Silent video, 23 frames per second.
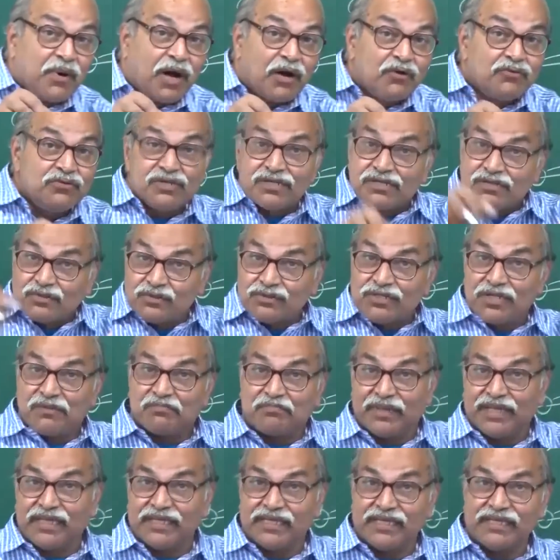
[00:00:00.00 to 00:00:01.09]
bound to the
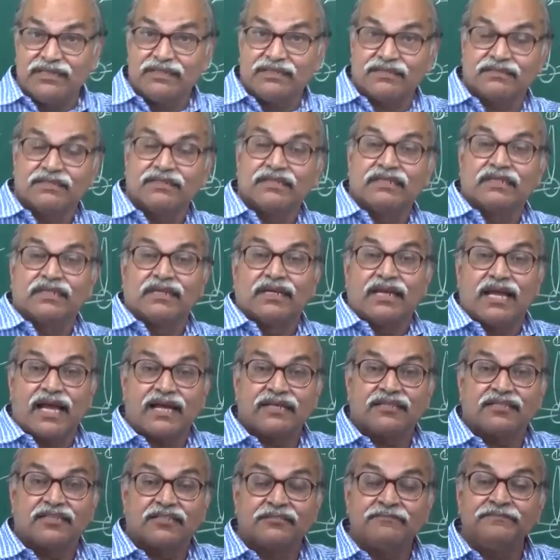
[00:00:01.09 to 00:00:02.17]
parent
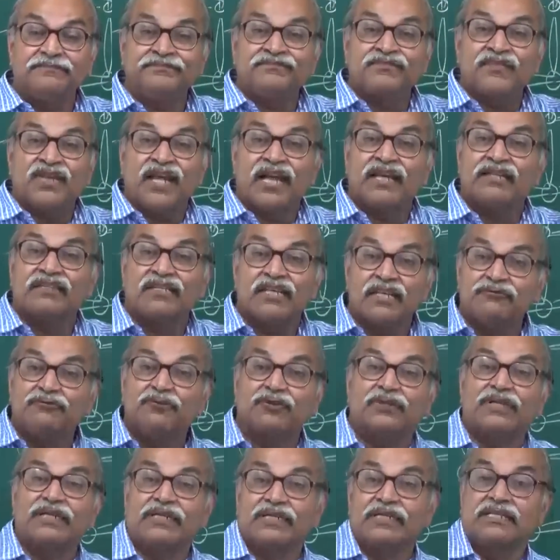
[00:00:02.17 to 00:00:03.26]
atom, and
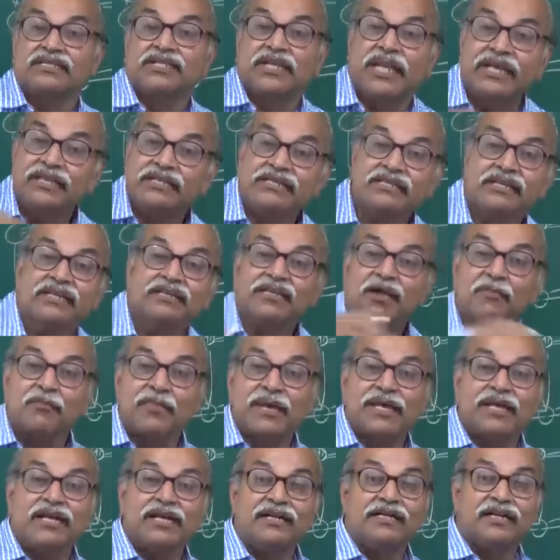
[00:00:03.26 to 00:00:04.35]
therefore it is changing the
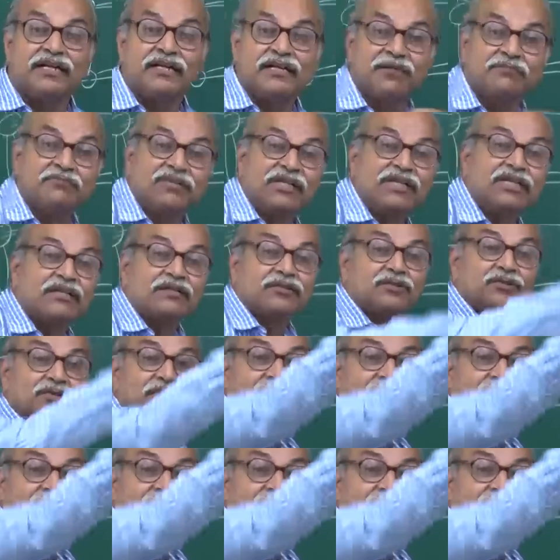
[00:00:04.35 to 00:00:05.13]
parent atom here to